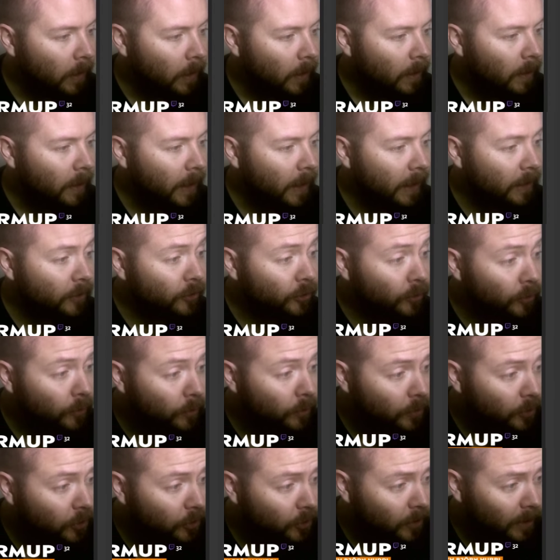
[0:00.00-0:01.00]
I
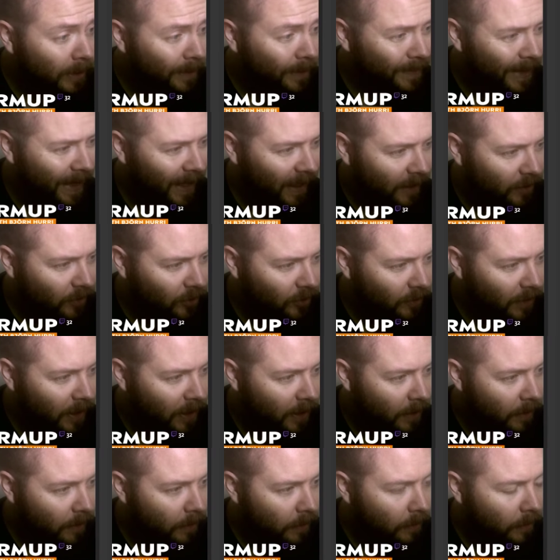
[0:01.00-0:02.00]
do stream
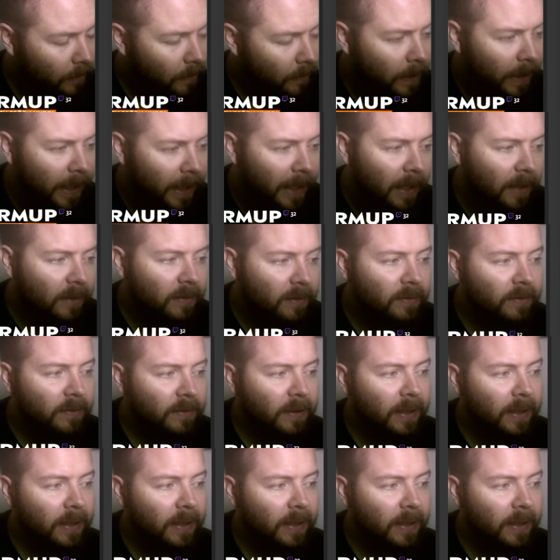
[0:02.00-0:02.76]
extra at